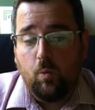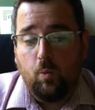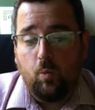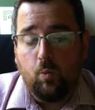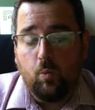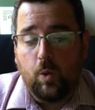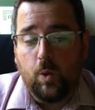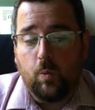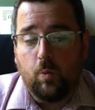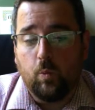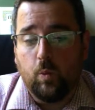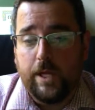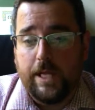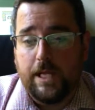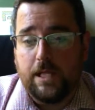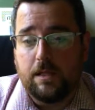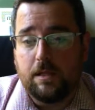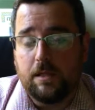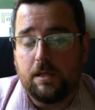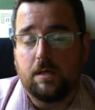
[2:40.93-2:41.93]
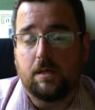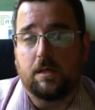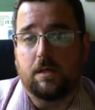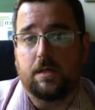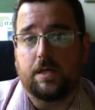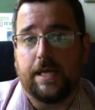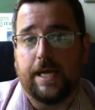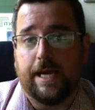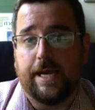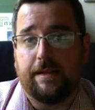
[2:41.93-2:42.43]
when we
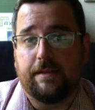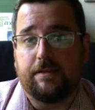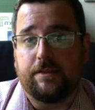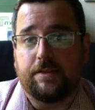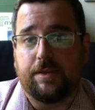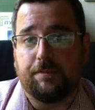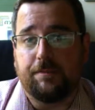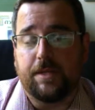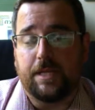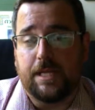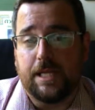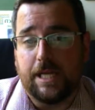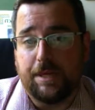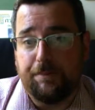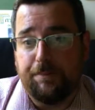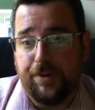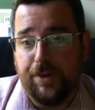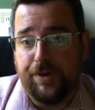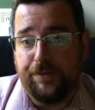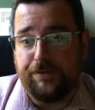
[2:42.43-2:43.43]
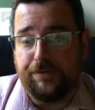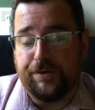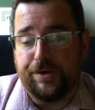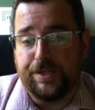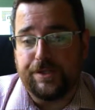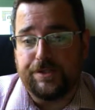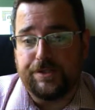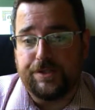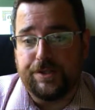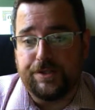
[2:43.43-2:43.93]
look at something like PUT, for
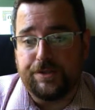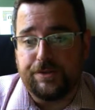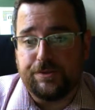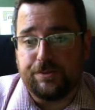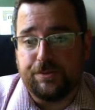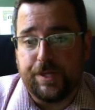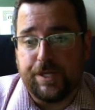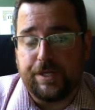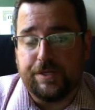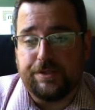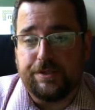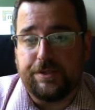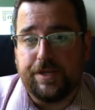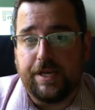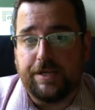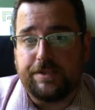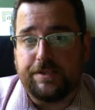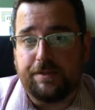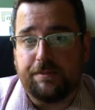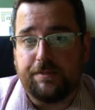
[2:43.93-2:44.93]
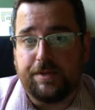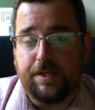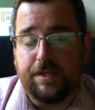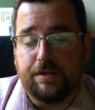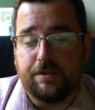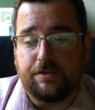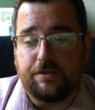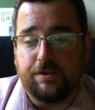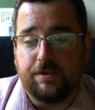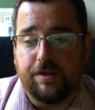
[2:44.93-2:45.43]
instance, we could say
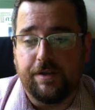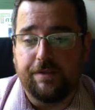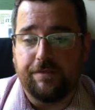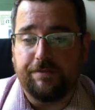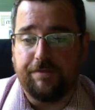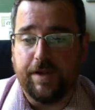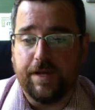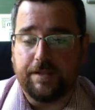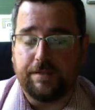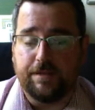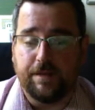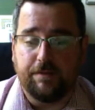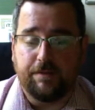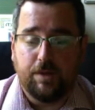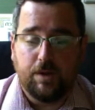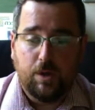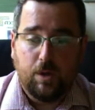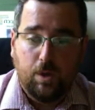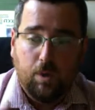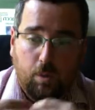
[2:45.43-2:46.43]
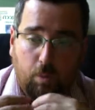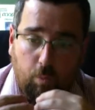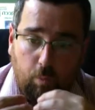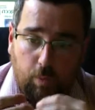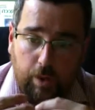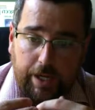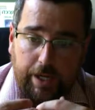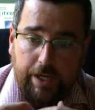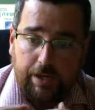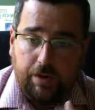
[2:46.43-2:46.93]
something to the effect of
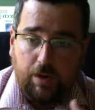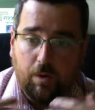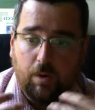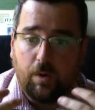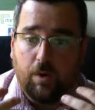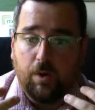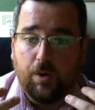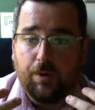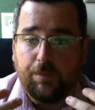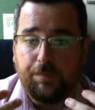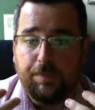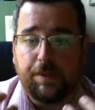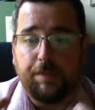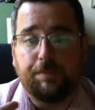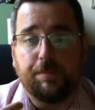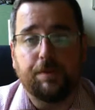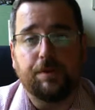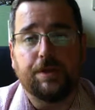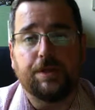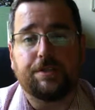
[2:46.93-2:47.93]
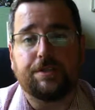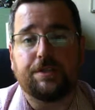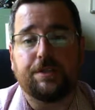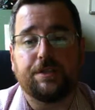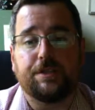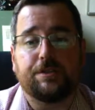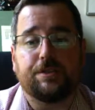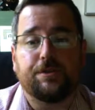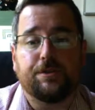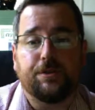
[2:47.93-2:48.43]
when are people
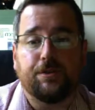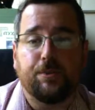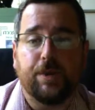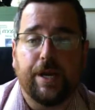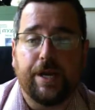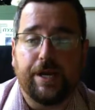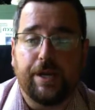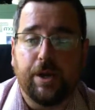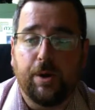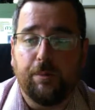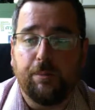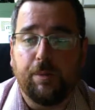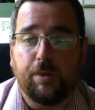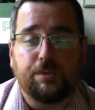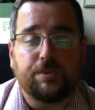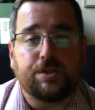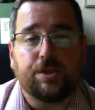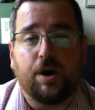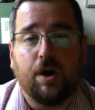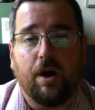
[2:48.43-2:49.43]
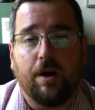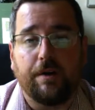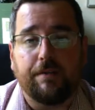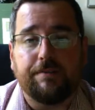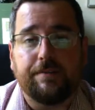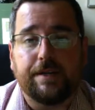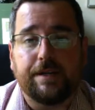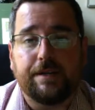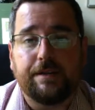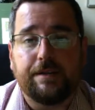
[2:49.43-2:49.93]
listening to the radio most often.